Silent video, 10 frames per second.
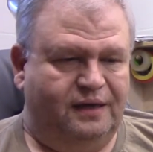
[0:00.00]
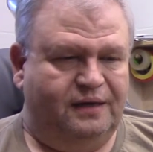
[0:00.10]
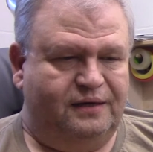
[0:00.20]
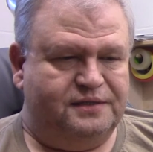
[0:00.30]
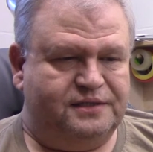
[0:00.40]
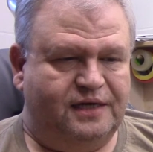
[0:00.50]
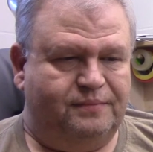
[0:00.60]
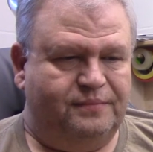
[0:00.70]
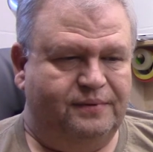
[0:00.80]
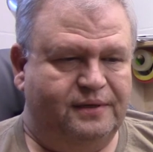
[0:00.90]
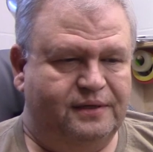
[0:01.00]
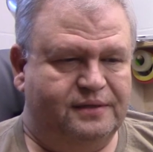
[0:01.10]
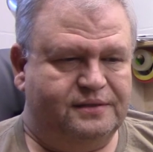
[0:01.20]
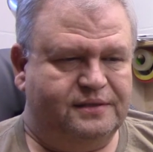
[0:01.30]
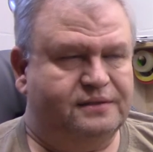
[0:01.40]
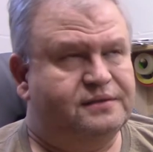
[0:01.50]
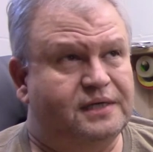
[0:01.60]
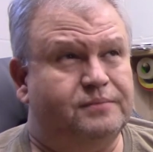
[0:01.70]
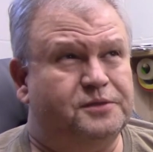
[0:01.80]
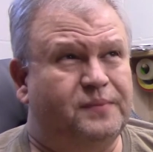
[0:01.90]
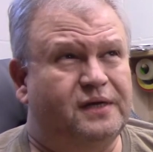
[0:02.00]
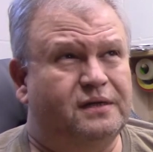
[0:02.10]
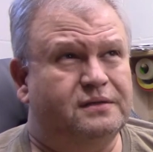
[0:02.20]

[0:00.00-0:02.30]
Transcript: you know, Sam Spade,